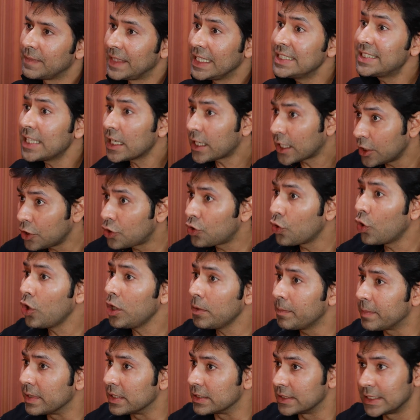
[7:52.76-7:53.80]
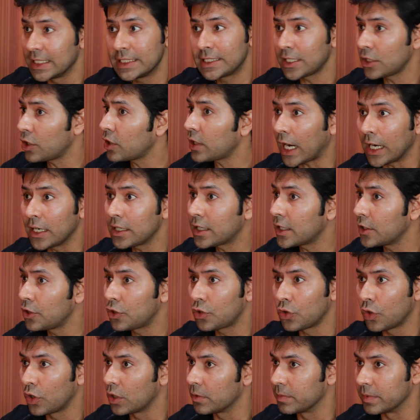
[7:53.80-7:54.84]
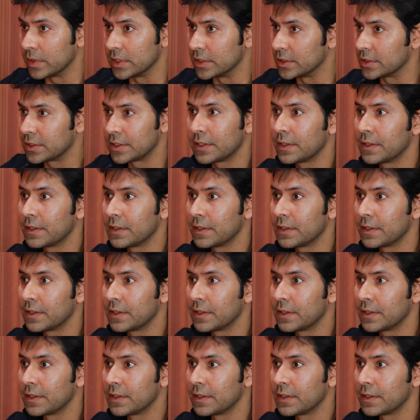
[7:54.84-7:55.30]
these are controllables. These are not uncontrollables.